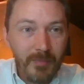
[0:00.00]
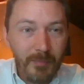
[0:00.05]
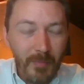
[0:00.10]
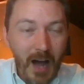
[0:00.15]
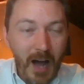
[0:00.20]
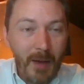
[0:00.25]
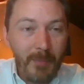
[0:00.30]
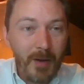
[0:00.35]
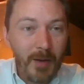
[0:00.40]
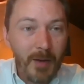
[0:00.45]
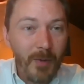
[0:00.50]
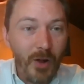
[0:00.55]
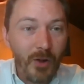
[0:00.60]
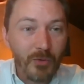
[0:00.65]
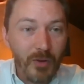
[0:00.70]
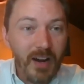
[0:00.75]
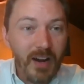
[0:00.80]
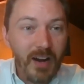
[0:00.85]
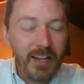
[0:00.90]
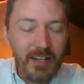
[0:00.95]
pop up
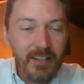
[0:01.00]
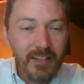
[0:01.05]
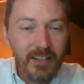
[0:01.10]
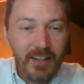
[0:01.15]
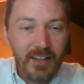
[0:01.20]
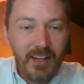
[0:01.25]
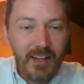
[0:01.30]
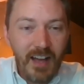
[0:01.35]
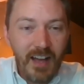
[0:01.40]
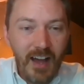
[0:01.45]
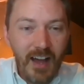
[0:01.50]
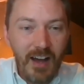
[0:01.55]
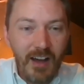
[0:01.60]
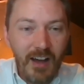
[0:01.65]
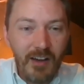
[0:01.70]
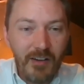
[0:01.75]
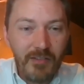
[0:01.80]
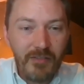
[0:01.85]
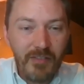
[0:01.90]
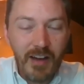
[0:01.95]
already
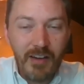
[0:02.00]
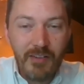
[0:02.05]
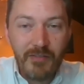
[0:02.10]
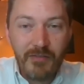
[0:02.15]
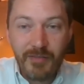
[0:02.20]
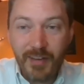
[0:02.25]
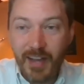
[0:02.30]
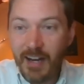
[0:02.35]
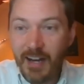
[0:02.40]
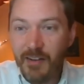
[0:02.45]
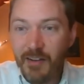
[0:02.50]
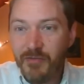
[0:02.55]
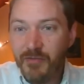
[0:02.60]
of, of kind of,